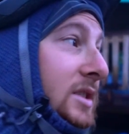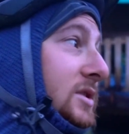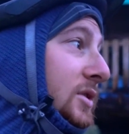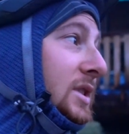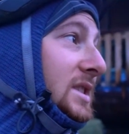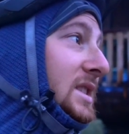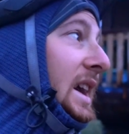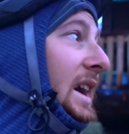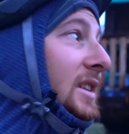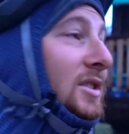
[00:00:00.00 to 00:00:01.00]
So this
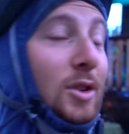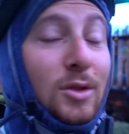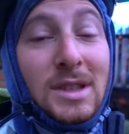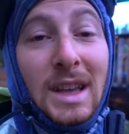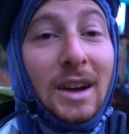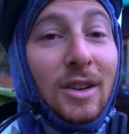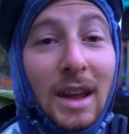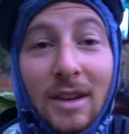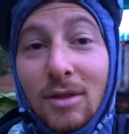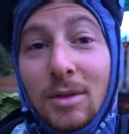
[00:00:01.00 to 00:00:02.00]
dad goes out
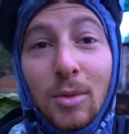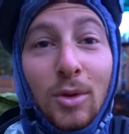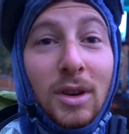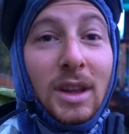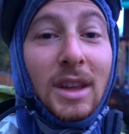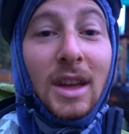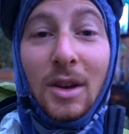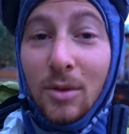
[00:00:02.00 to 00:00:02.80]
every morning